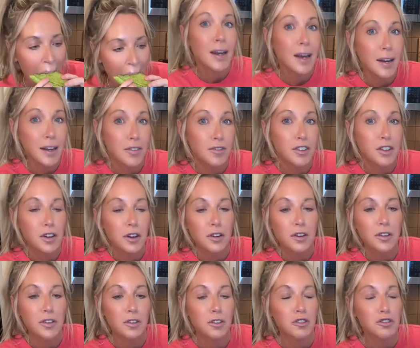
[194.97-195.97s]
And if you go to
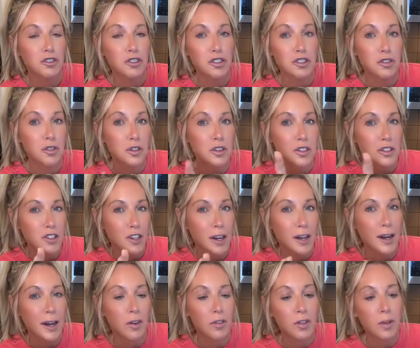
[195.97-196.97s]
the grocery store, check
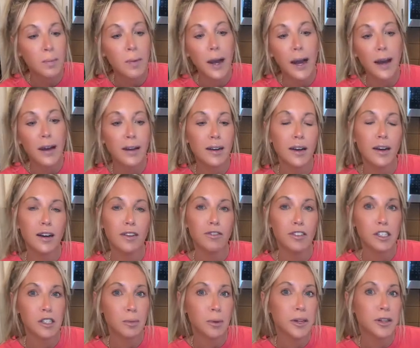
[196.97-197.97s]
out the back of a
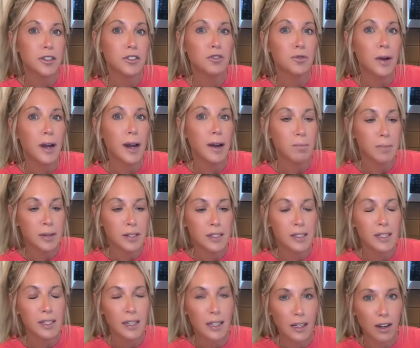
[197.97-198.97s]
spinach wrap and
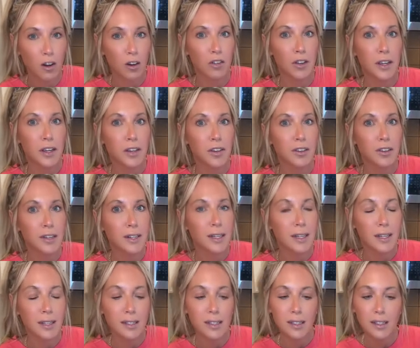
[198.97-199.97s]
see all the
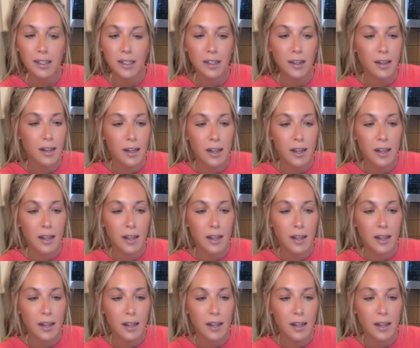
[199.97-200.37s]
ingredients,